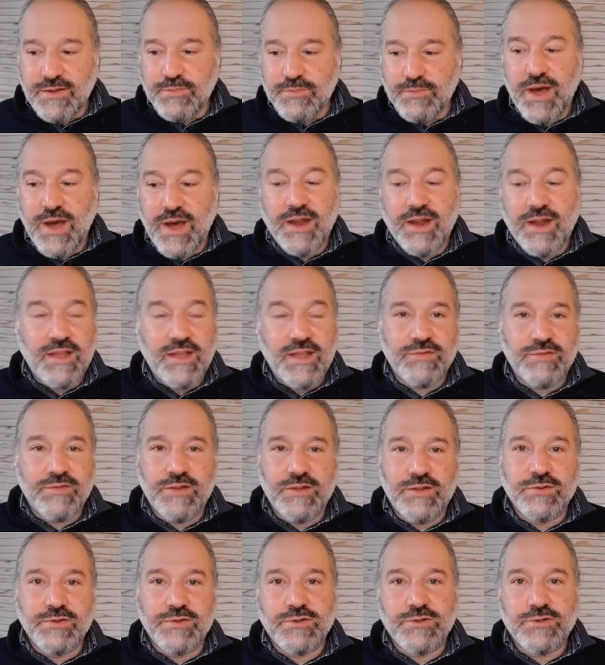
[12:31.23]
body of
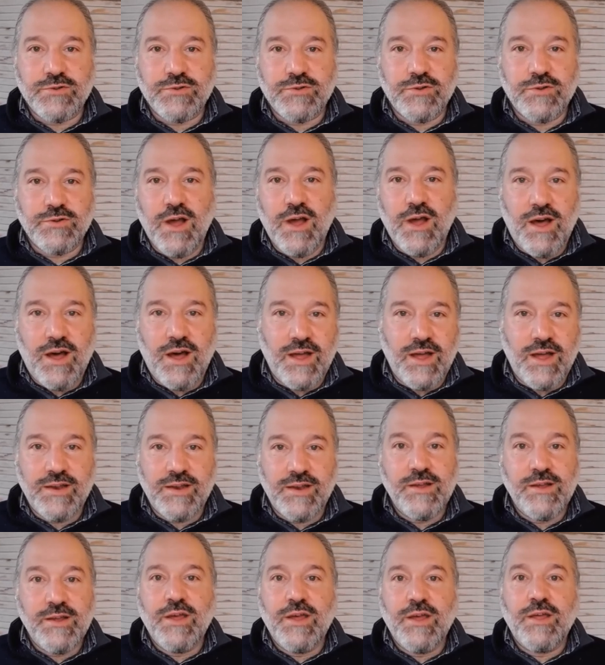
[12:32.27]
literature on